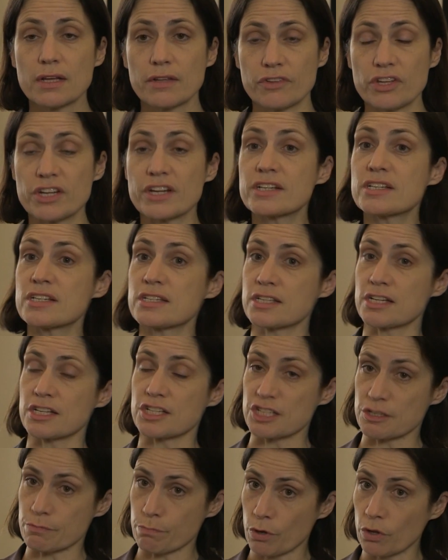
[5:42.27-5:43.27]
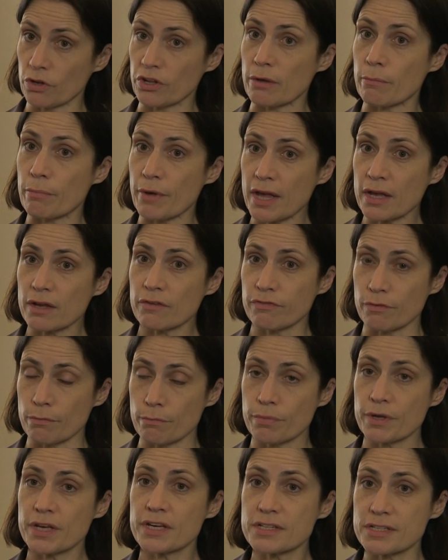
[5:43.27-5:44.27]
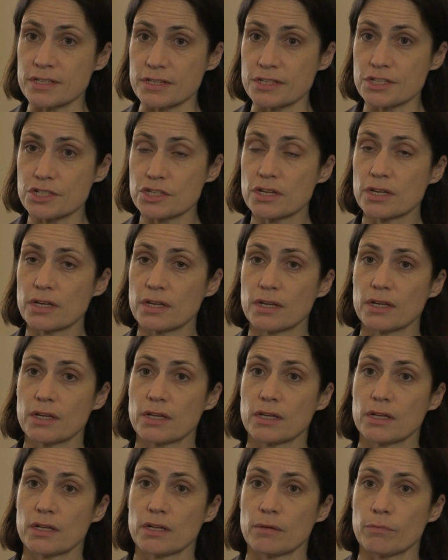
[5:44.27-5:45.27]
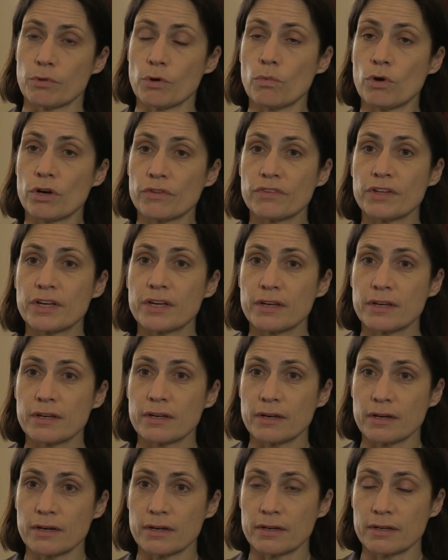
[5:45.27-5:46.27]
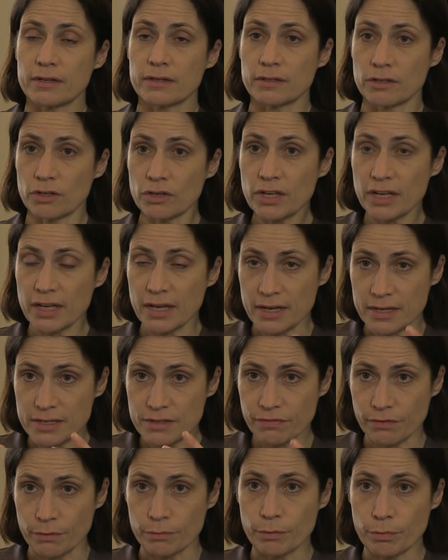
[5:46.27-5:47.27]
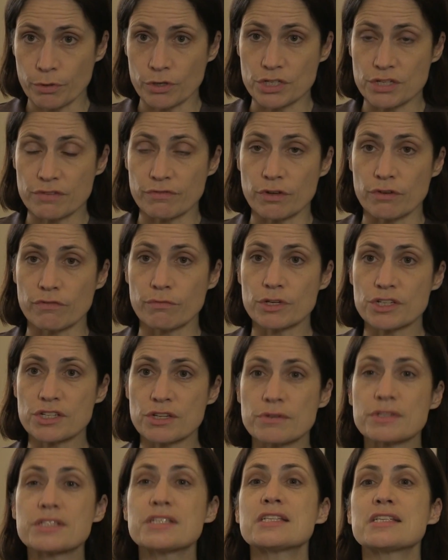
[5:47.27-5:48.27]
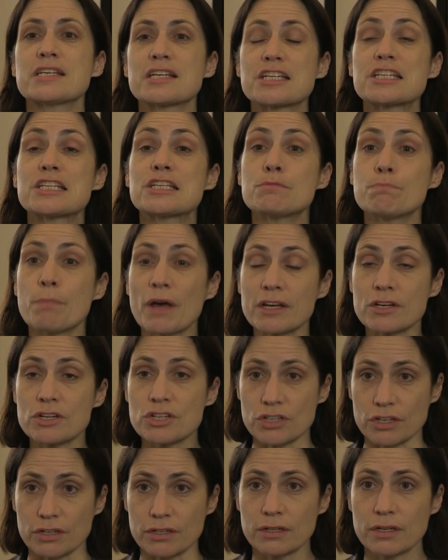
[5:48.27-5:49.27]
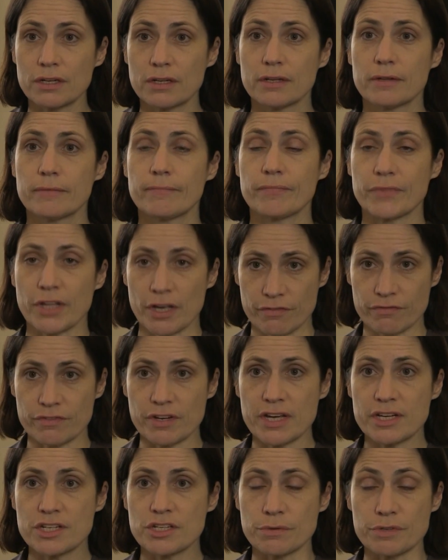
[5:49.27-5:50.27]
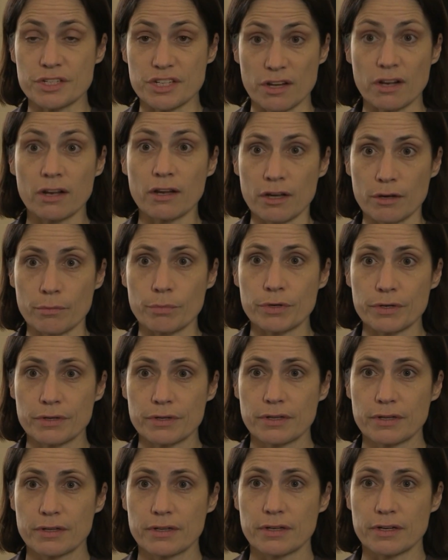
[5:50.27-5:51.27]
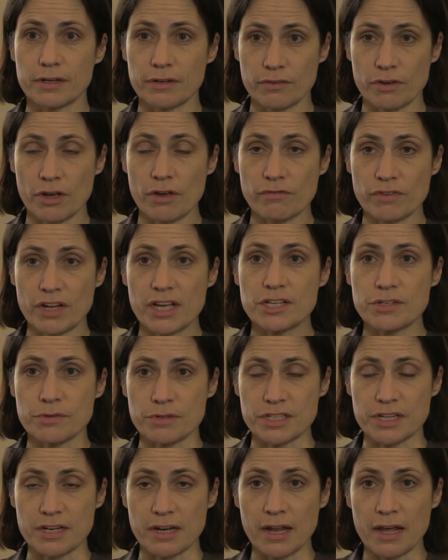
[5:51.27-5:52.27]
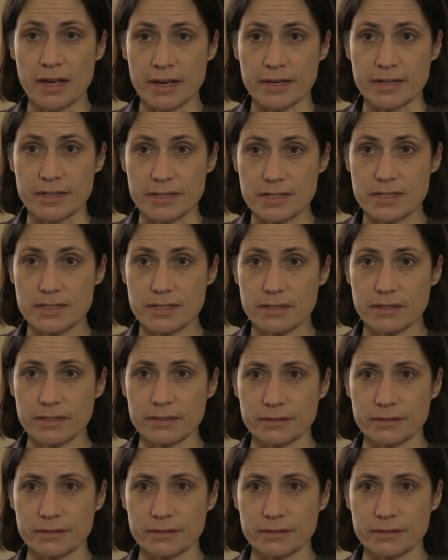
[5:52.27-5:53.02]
The United States is pulling back from bases. But what they are looking at from the point of view of Moscow is this expansion of NATO as a club, of NATO as an alliance.